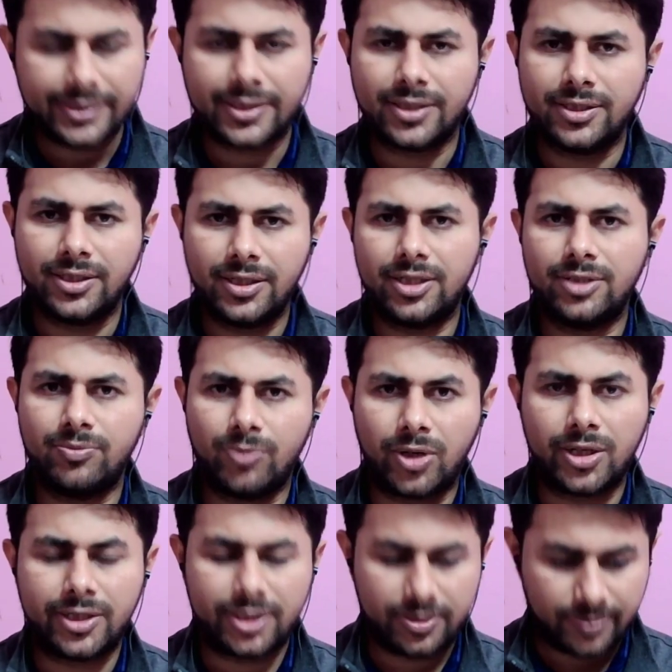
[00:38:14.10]
consider
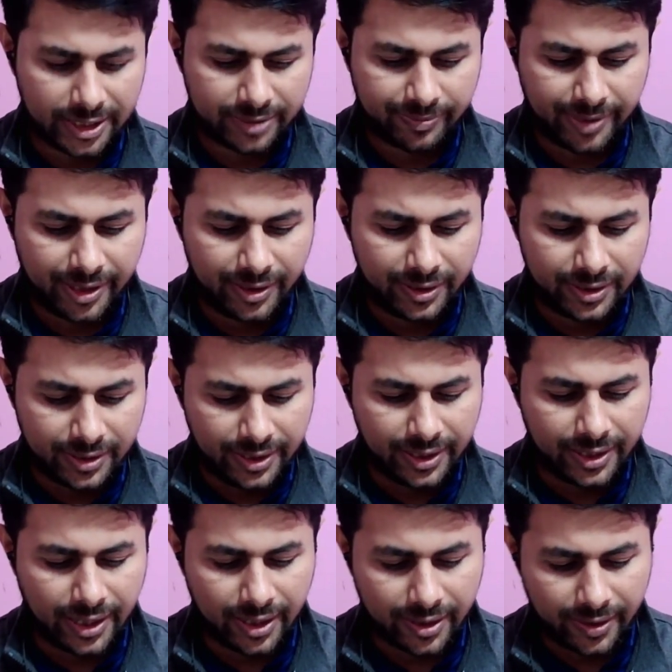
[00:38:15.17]
small displacement
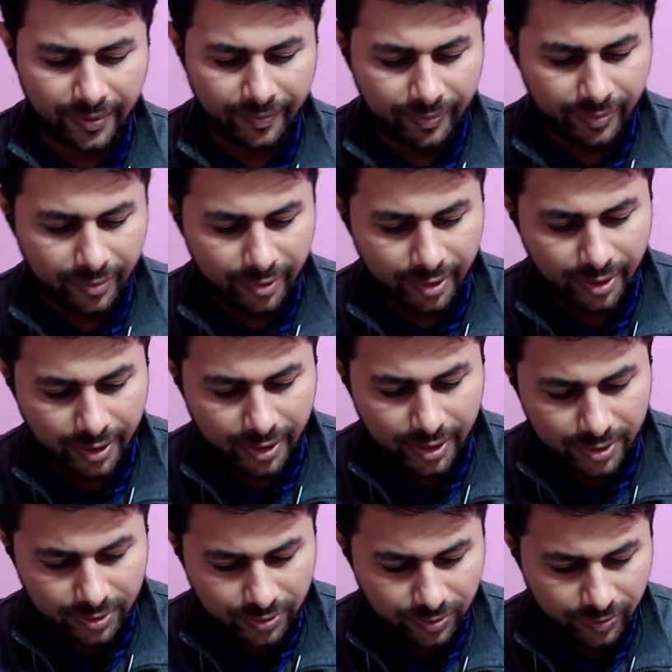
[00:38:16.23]
dr.
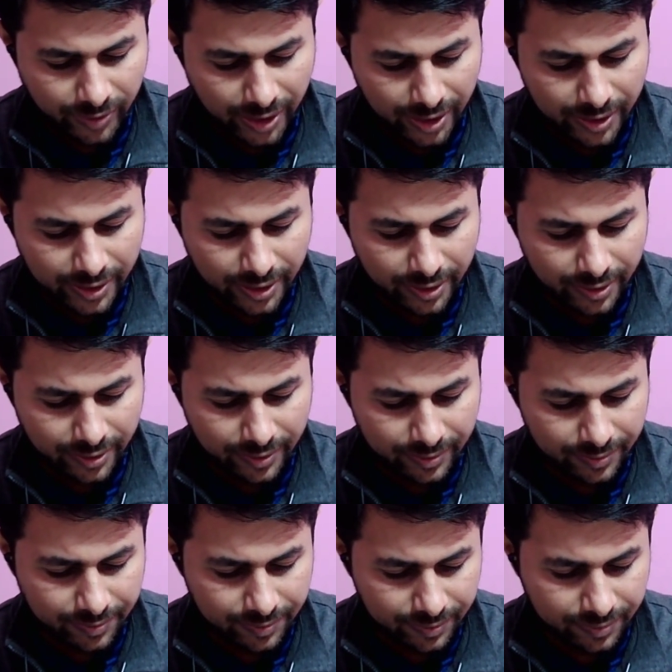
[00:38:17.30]
So work done
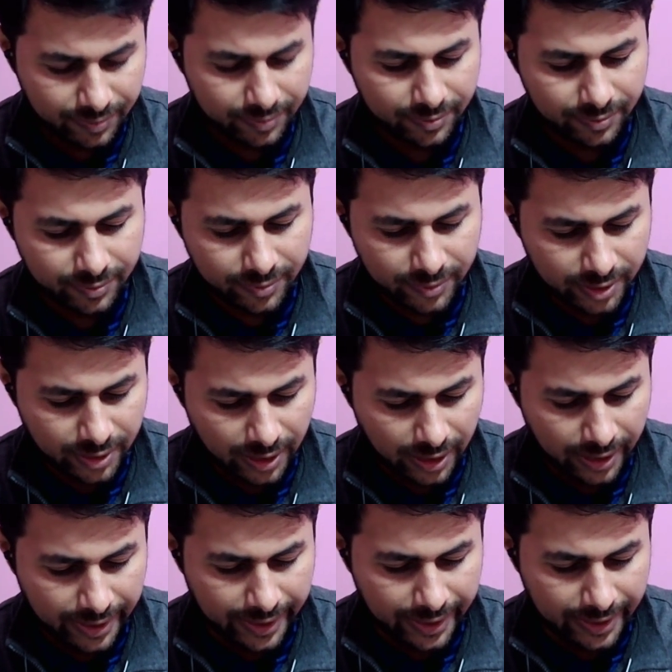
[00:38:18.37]

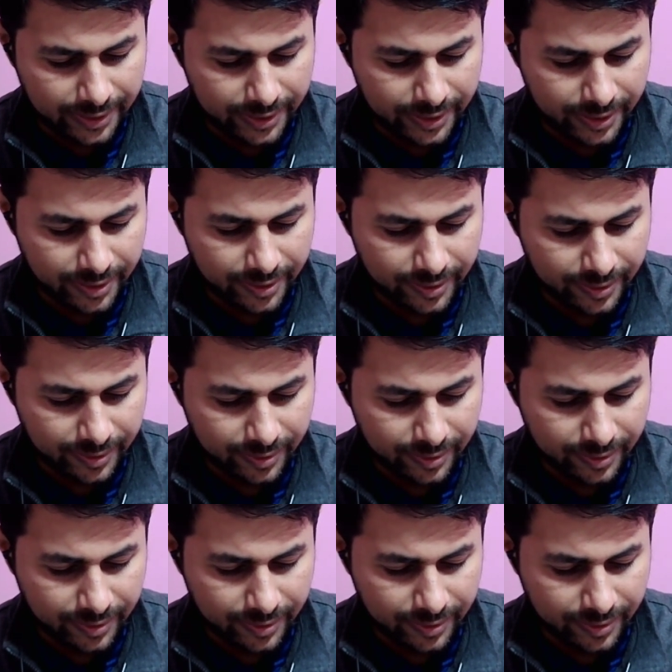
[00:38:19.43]
against